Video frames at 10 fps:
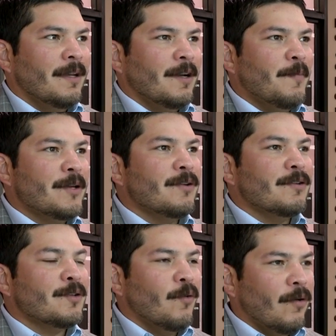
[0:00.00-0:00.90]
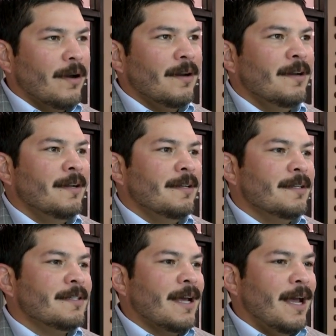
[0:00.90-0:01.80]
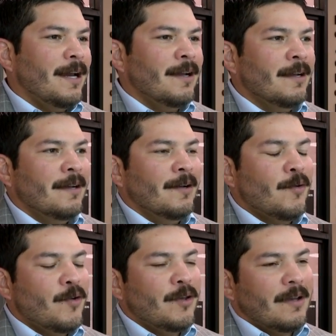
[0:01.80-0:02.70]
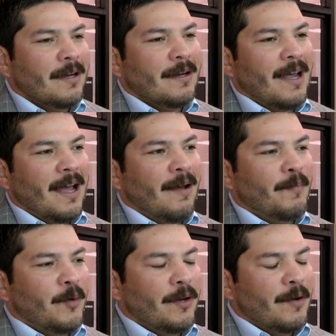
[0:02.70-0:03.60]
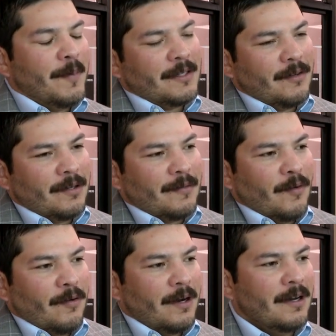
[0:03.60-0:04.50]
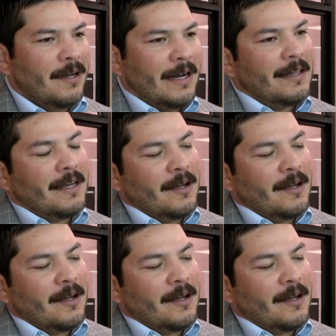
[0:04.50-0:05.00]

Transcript: commissioner's court decide who you can have putting your best interest forward, not the